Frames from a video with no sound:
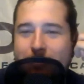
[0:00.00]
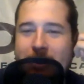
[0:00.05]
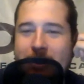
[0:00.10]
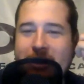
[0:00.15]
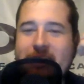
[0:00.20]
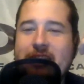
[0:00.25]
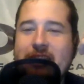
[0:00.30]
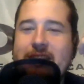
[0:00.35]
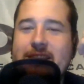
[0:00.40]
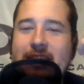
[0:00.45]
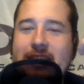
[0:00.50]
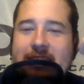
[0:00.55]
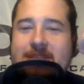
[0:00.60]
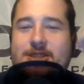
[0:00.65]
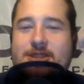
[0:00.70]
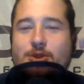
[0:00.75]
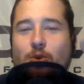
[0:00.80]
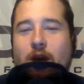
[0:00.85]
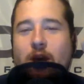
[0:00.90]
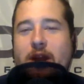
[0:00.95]
I think that's
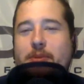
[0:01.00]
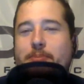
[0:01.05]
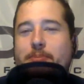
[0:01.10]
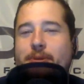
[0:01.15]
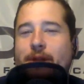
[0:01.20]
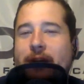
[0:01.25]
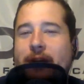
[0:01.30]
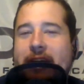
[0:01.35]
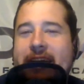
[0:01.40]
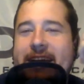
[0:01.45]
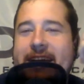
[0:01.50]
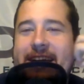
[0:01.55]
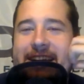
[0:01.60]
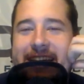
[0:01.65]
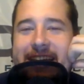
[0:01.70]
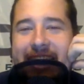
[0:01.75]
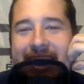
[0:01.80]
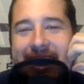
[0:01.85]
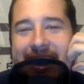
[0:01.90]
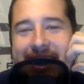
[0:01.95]
the way to play it.
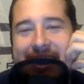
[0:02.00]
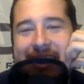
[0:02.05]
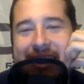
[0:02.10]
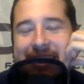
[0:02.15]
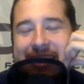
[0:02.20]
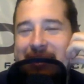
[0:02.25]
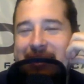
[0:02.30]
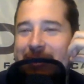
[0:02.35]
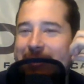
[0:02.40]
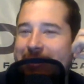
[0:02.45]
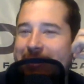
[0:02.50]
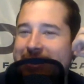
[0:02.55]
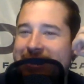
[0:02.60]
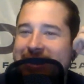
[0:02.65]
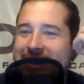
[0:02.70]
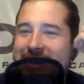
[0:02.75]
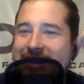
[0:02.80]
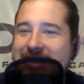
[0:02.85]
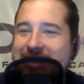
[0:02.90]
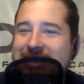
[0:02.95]
I,
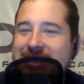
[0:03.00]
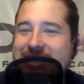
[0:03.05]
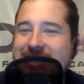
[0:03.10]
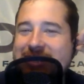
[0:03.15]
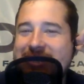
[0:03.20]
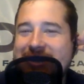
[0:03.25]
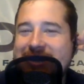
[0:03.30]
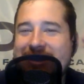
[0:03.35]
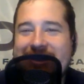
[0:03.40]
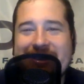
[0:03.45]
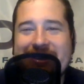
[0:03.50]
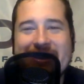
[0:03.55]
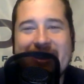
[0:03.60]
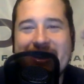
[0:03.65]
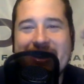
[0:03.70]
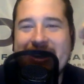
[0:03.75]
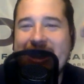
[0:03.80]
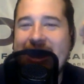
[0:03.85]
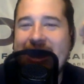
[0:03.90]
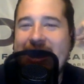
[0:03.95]
this
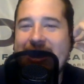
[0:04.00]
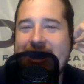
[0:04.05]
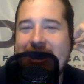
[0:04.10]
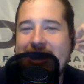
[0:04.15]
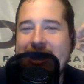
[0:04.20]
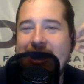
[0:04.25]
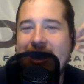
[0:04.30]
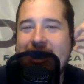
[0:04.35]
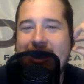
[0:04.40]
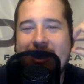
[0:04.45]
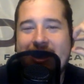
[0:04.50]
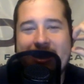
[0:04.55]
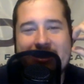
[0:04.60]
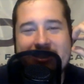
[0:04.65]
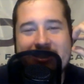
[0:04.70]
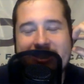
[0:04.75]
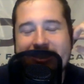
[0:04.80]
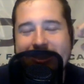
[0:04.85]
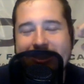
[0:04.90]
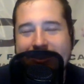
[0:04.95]
again, I I
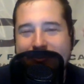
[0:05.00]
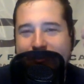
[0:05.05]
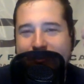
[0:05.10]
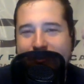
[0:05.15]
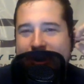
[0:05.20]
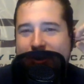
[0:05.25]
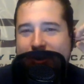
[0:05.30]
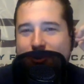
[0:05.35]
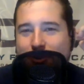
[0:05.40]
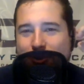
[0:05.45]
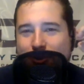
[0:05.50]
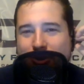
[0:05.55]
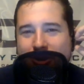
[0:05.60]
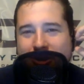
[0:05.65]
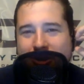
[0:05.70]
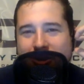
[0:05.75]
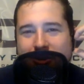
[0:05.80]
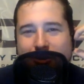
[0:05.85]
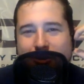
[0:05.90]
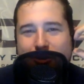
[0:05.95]
sit on FanDuel
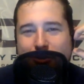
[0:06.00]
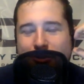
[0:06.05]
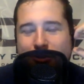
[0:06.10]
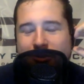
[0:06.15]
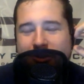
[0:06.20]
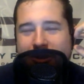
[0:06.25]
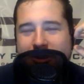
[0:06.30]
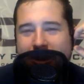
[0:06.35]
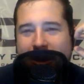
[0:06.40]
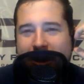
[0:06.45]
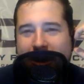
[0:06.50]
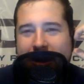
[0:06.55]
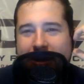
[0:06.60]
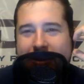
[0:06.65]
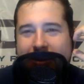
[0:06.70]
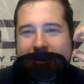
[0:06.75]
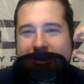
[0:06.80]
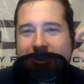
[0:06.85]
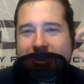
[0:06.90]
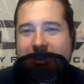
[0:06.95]
too. I,
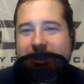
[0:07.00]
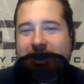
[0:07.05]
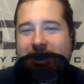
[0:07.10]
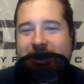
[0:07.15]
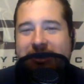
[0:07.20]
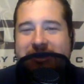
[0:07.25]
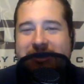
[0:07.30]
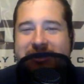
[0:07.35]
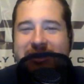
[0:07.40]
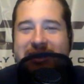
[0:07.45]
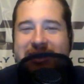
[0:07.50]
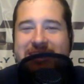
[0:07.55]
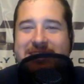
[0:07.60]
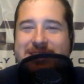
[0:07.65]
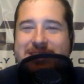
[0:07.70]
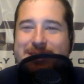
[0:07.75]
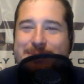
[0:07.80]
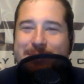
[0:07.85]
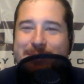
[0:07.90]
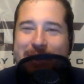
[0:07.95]
this kind of stinks
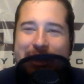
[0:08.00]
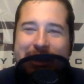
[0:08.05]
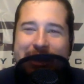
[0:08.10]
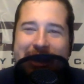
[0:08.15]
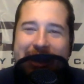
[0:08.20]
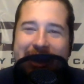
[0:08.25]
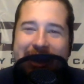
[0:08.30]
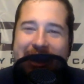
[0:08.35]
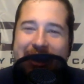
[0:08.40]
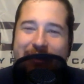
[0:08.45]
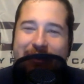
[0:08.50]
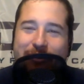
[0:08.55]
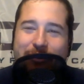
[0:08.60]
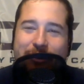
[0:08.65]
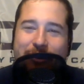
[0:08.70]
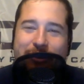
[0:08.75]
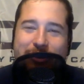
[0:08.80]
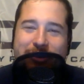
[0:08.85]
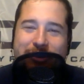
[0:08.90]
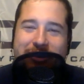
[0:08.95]
to me. I don't
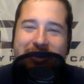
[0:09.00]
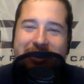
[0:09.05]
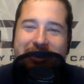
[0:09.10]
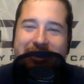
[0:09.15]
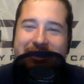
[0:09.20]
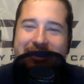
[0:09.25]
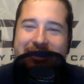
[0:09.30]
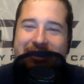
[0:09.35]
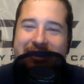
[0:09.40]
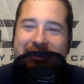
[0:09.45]
understand.